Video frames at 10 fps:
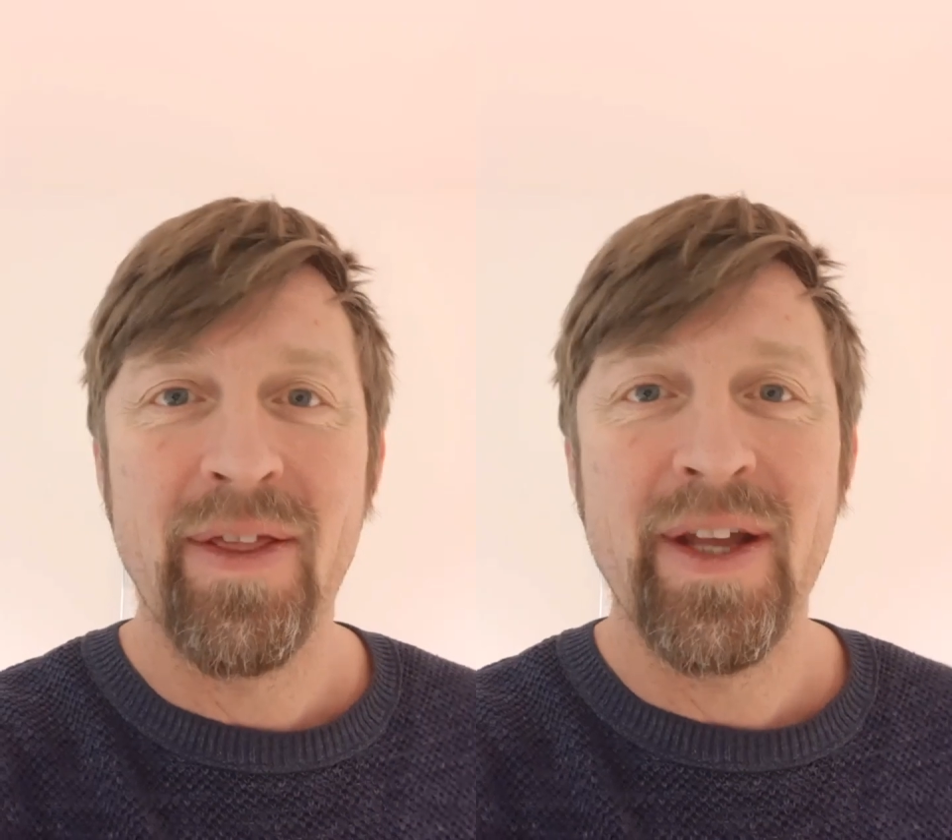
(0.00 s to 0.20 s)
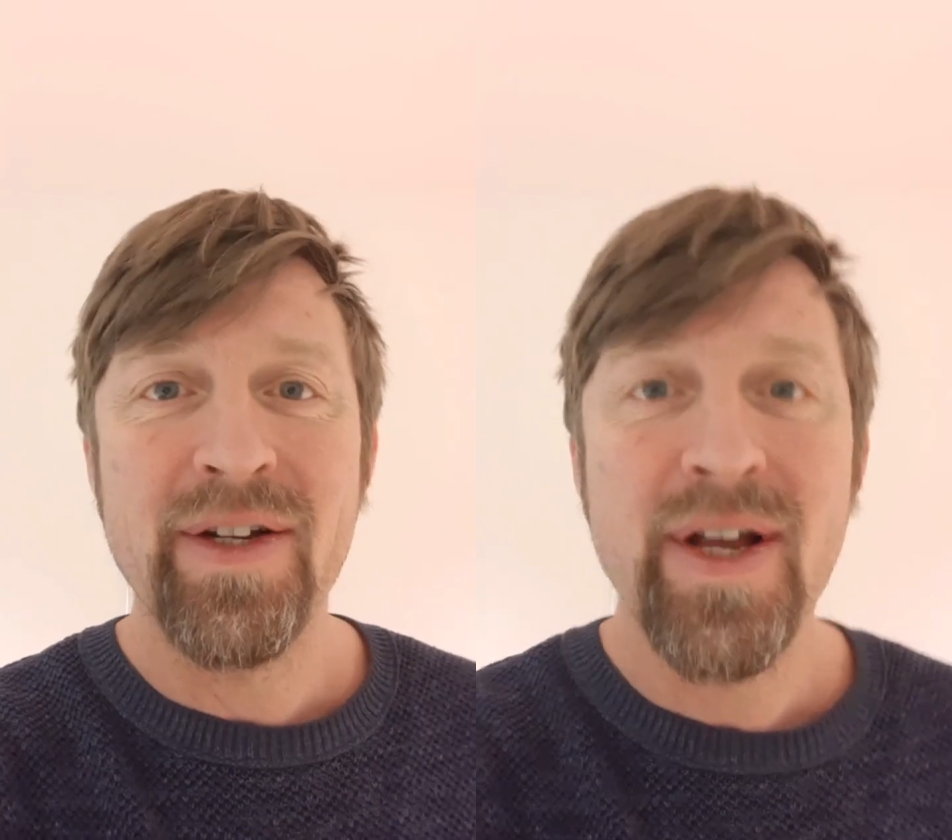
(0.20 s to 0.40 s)

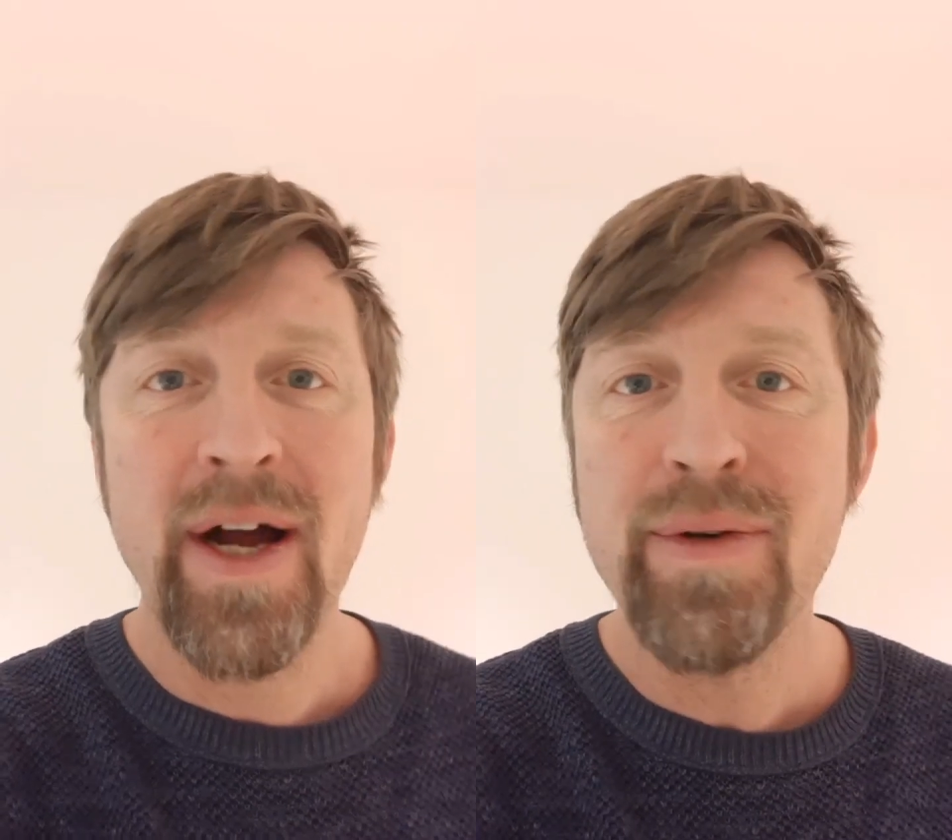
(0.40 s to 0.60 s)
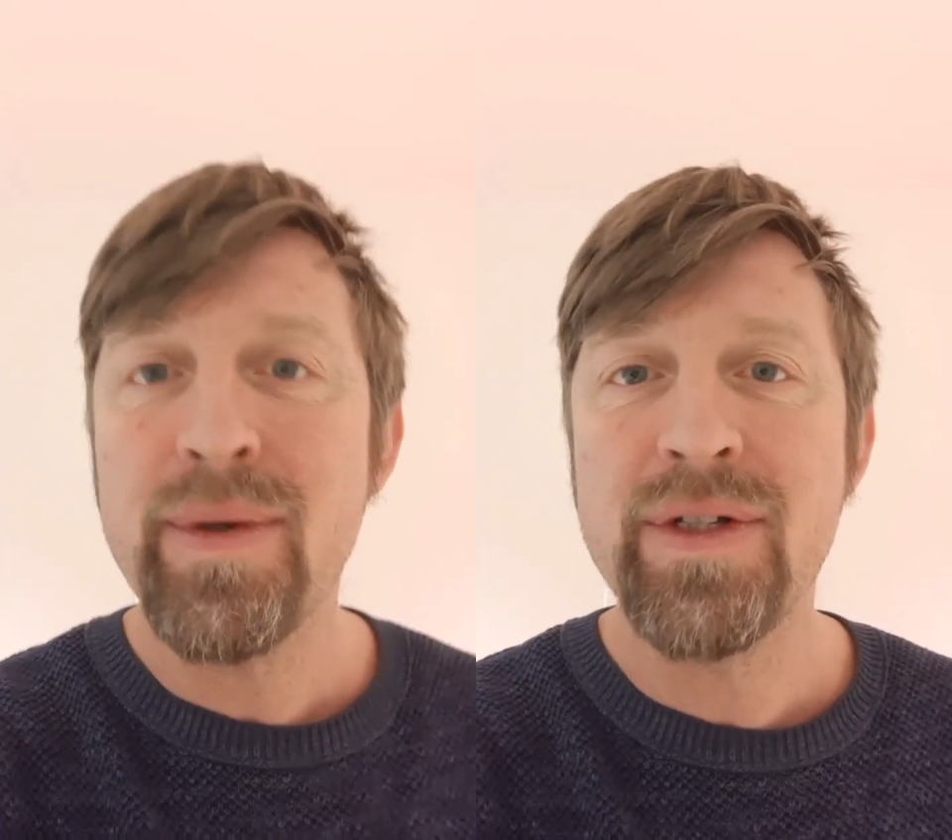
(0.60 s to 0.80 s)
There's
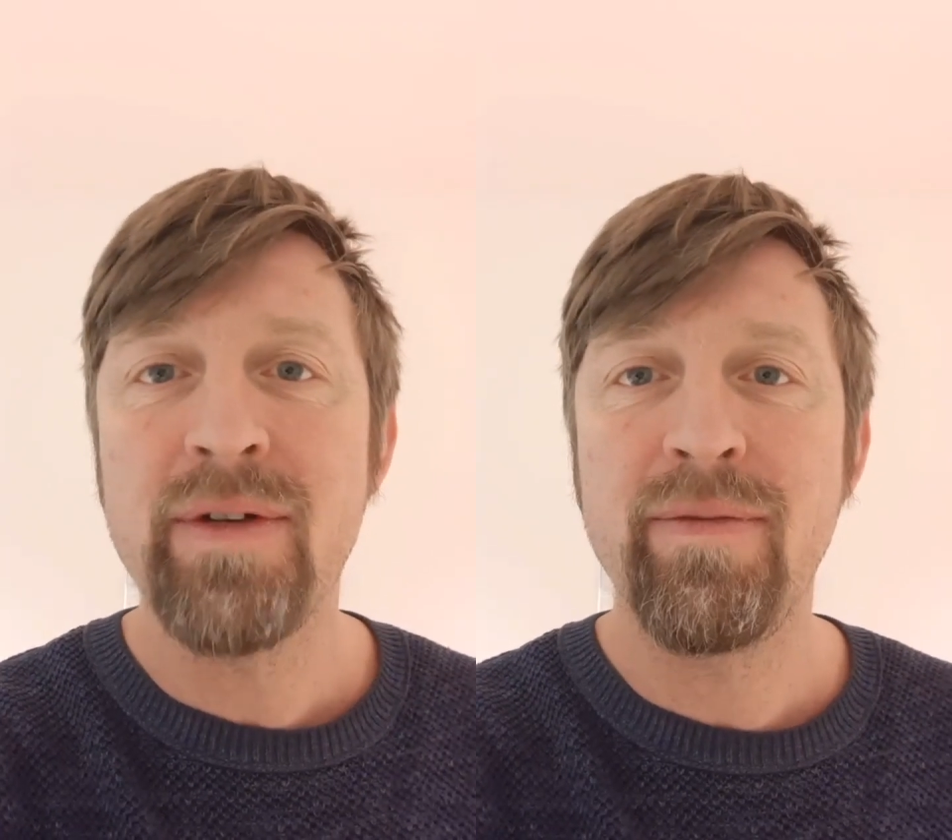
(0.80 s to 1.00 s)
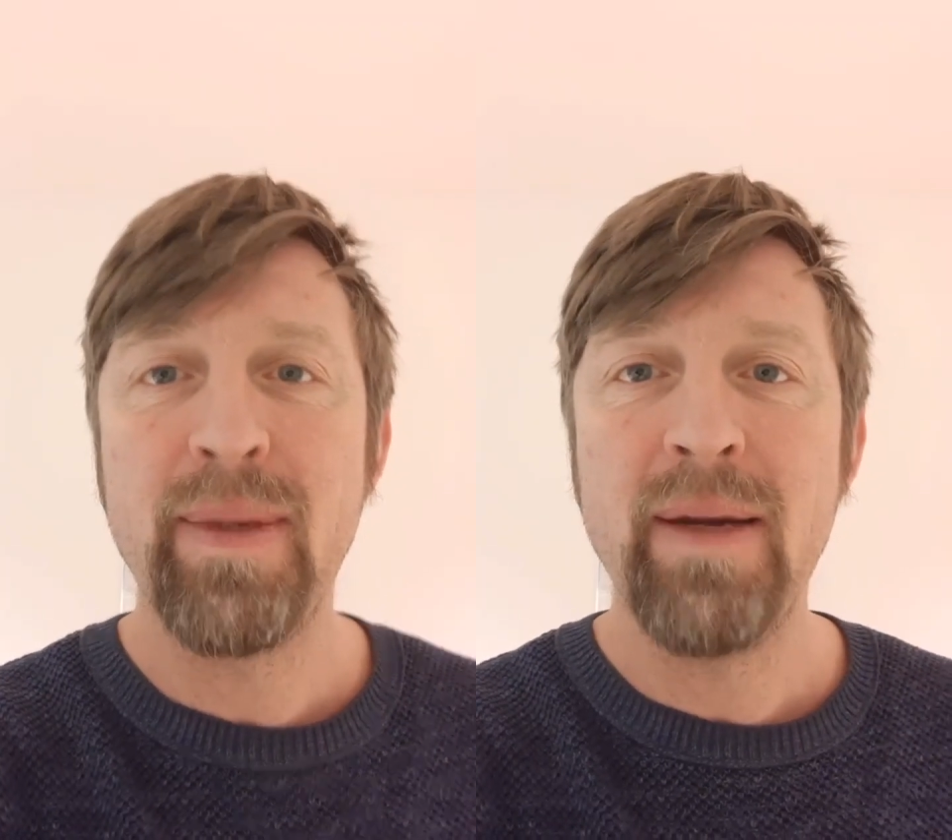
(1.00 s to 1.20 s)
hundreds
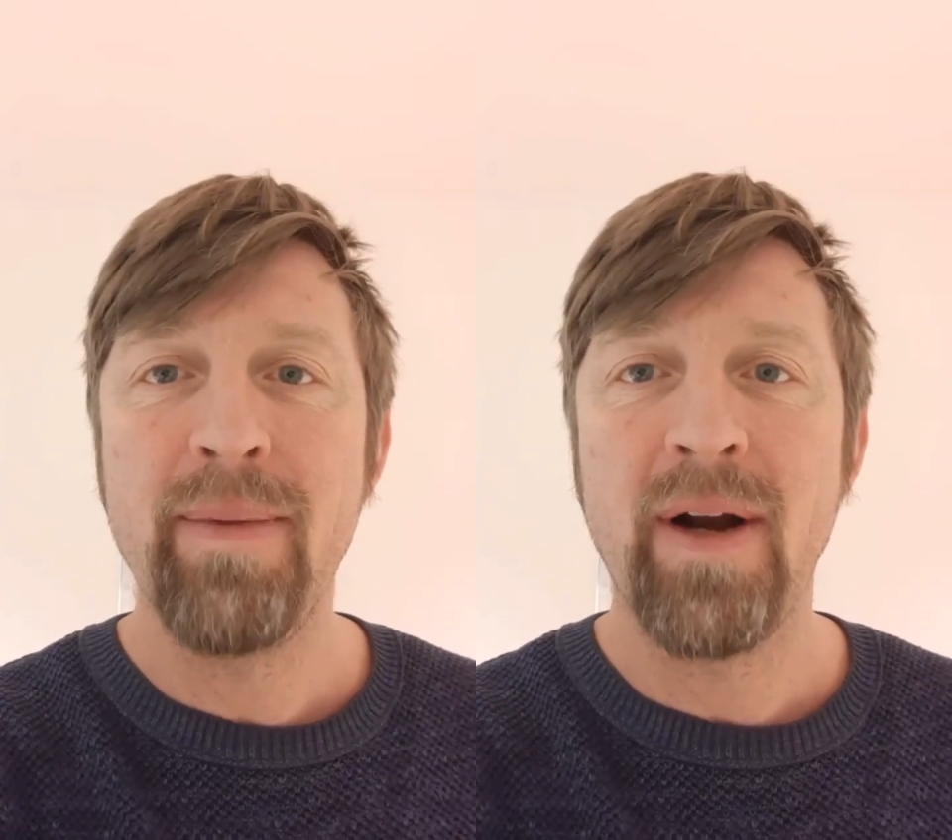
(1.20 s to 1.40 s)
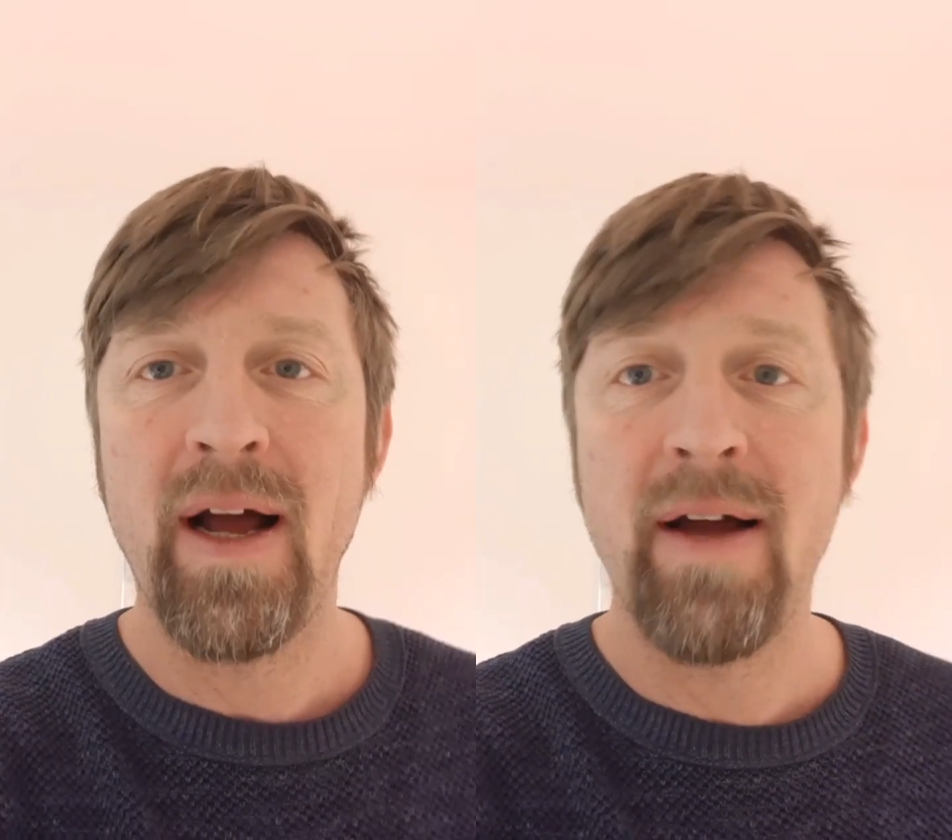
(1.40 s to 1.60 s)
of
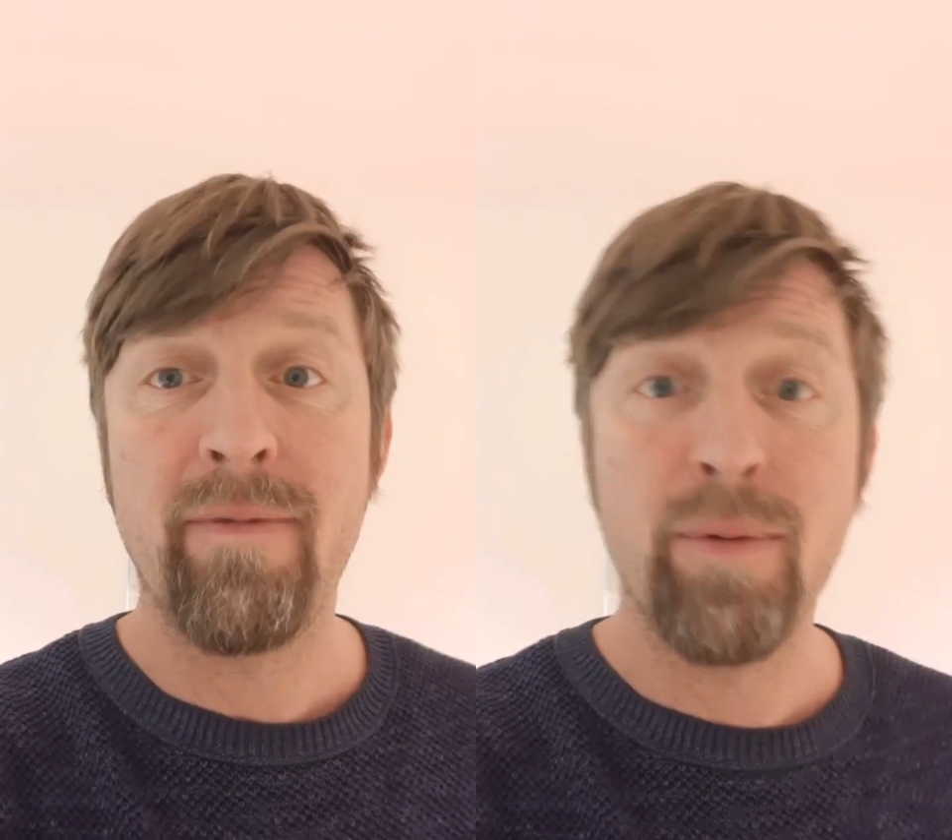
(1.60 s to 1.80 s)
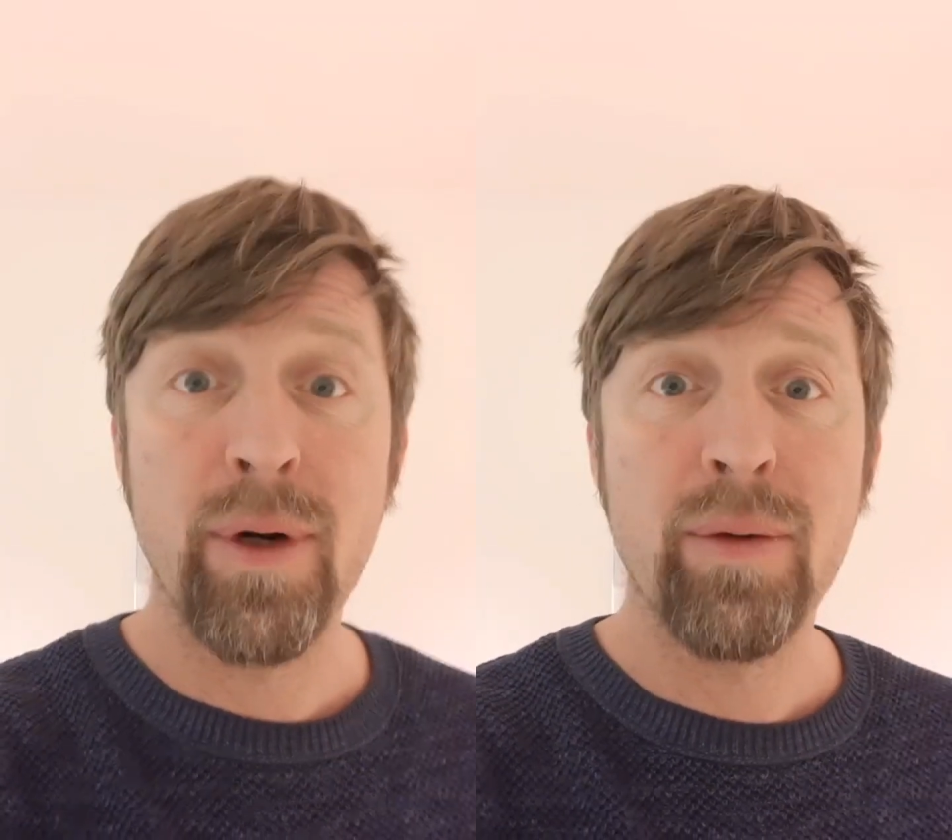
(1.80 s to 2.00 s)
people I
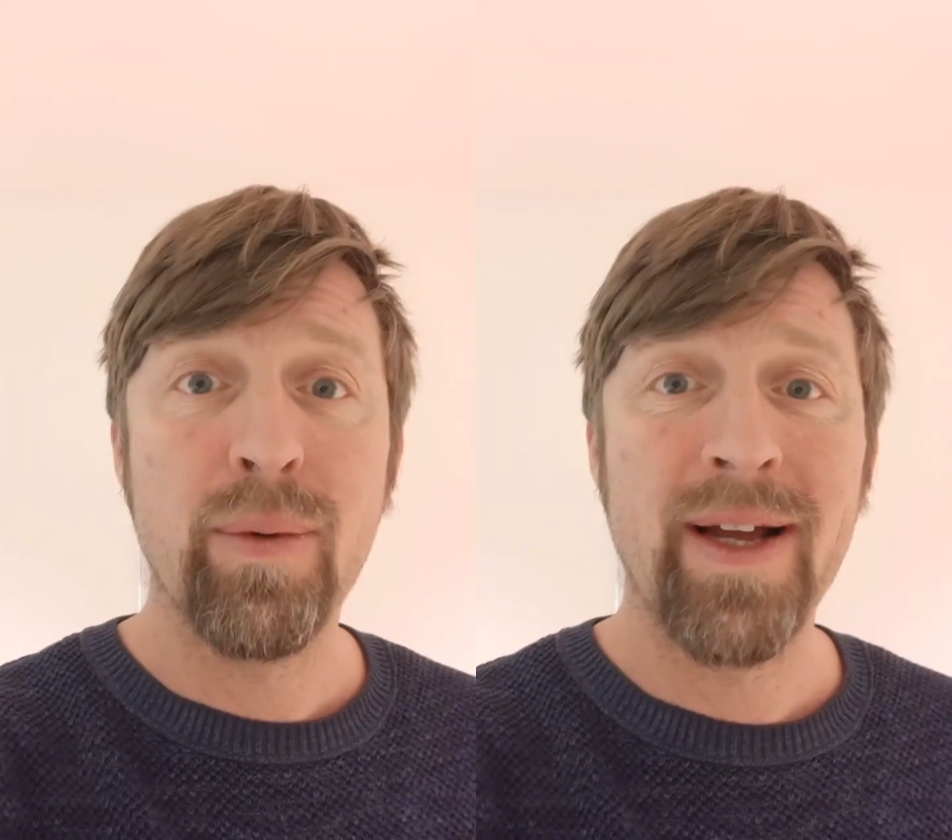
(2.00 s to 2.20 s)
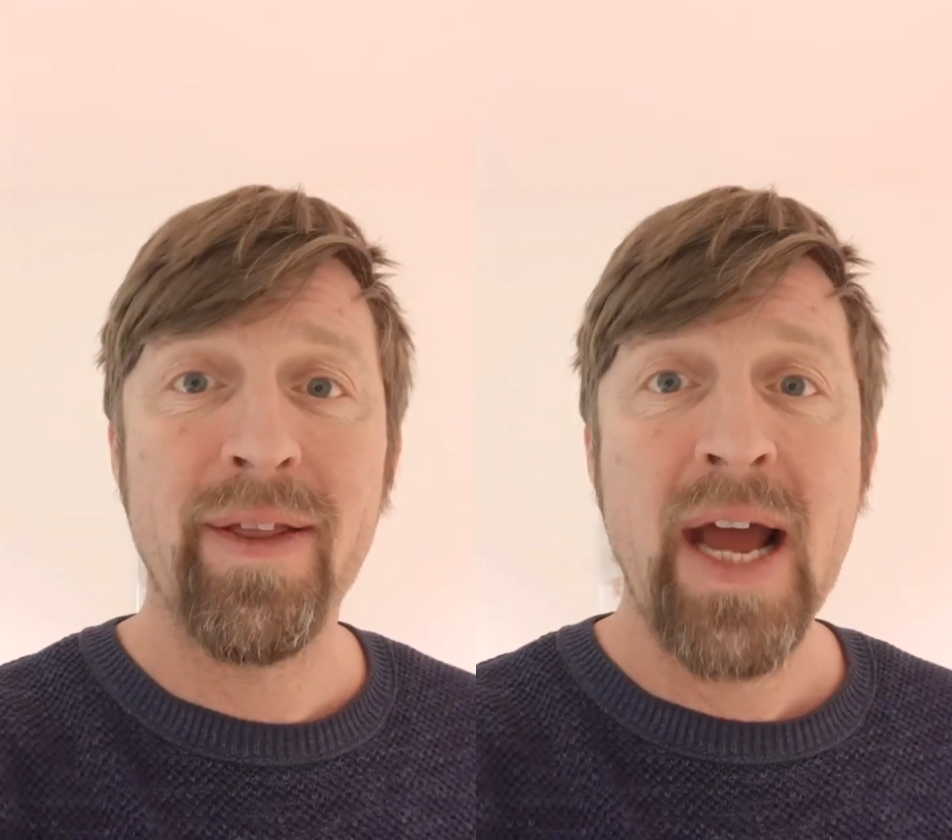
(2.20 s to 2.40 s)
have worked
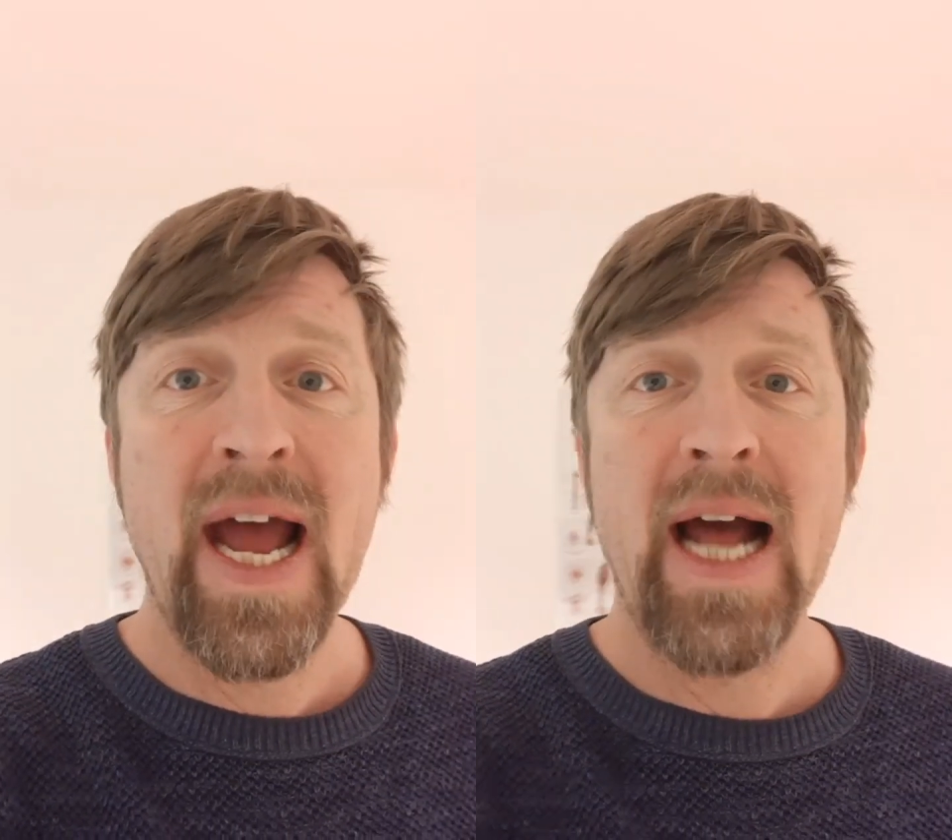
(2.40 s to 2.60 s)
with